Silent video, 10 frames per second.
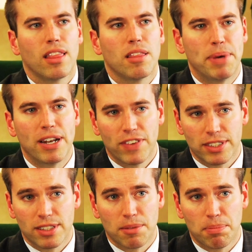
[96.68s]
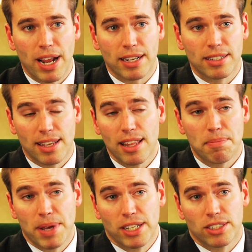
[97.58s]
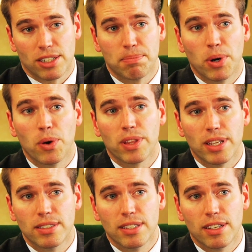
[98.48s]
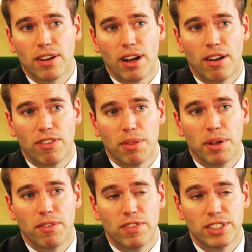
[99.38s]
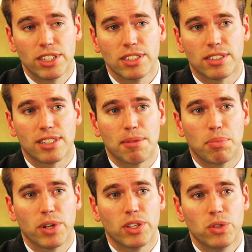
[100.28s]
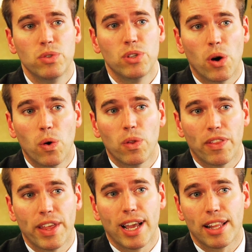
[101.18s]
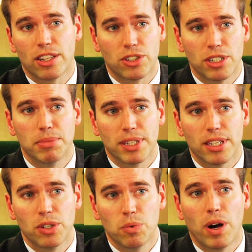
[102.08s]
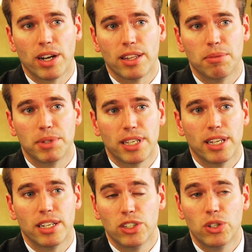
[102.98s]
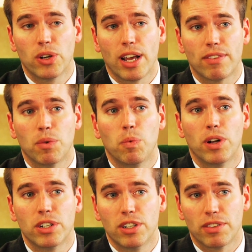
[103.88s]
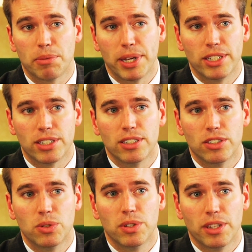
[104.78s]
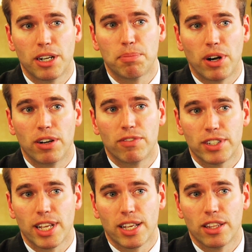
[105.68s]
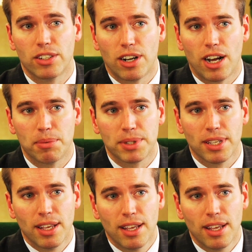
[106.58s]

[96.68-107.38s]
The benefits to the practice and the patients are both easy. From the physician standpoint, you know that they got the treatment that you wanted them to get, and you don't have to wonder if the patient is doing their part for taking the drops.